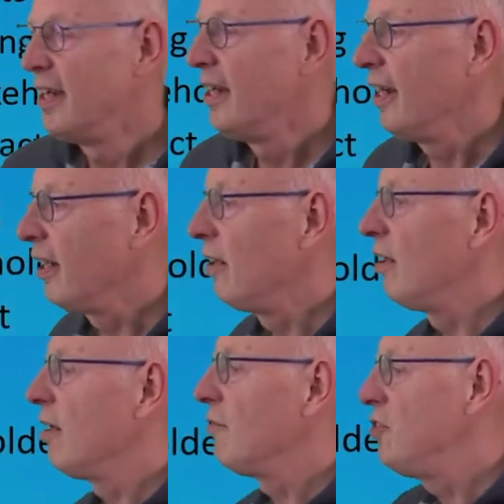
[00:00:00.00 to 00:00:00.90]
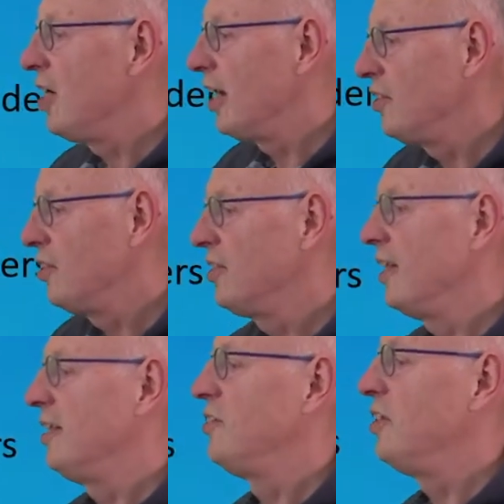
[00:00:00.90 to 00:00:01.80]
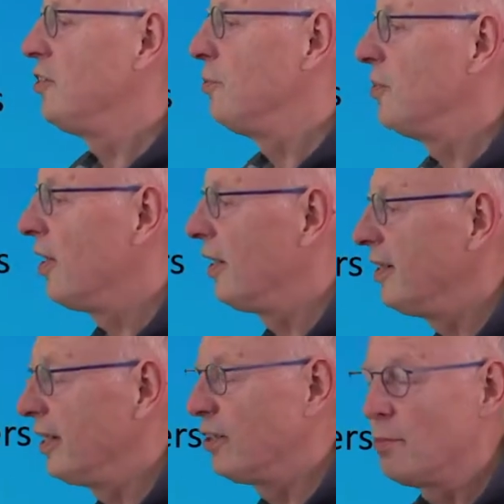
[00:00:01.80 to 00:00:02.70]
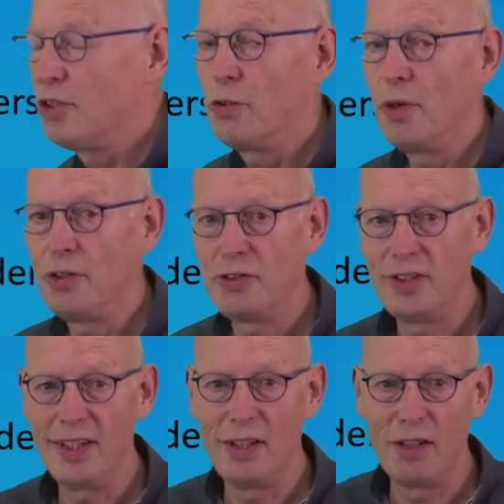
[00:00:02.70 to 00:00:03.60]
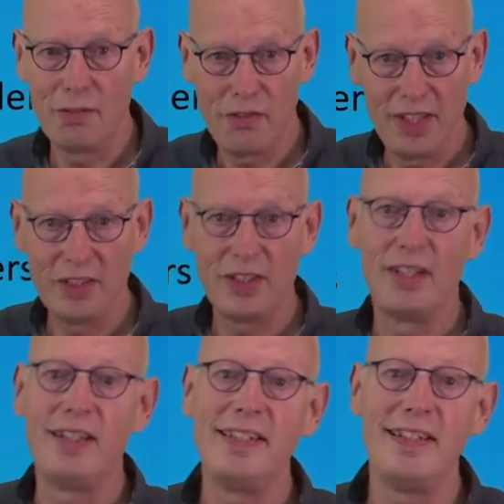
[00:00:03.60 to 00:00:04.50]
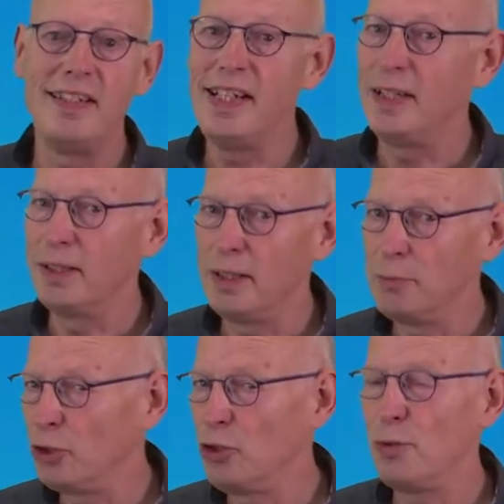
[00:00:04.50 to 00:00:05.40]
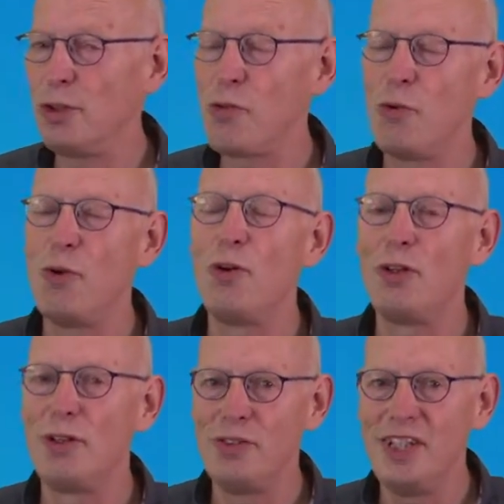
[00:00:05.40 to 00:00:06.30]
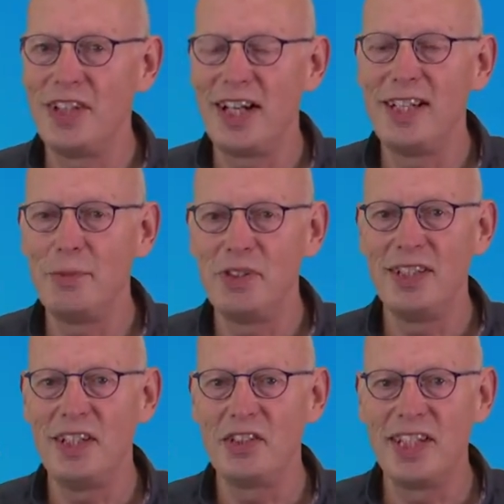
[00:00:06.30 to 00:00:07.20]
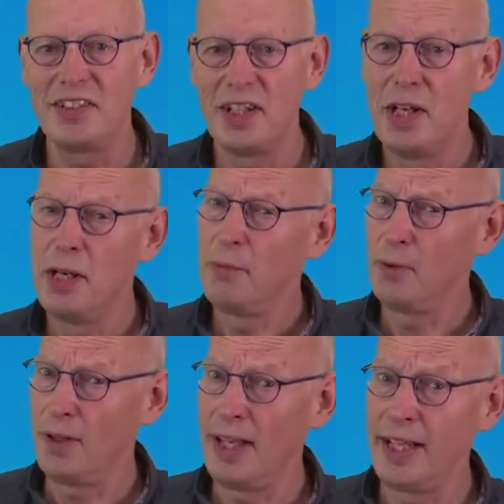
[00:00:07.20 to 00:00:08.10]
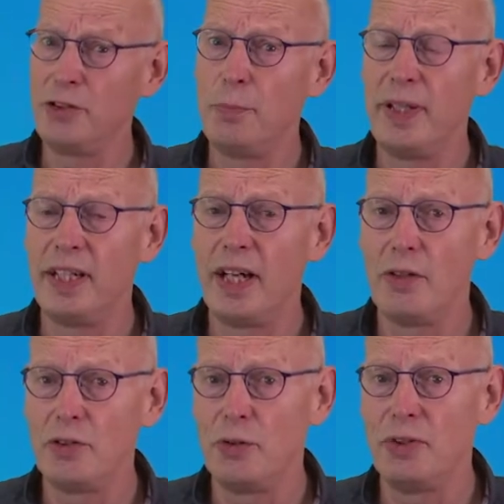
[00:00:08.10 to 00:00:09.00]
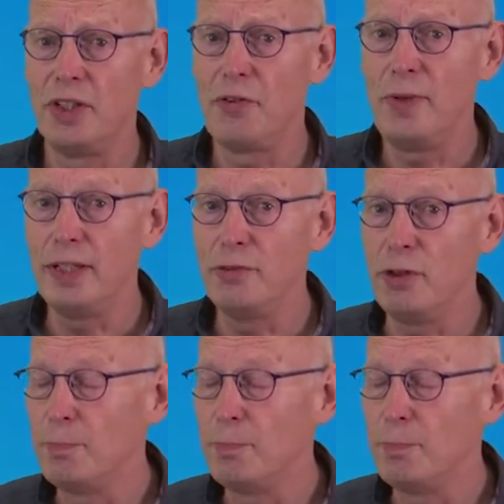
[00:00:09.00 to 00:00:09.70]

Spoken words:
And a lot of challenges that a systems architect comes across, and a lot of things are listed here. I'm not going through all of these items in this list, but I would like to pick out only 3 of them.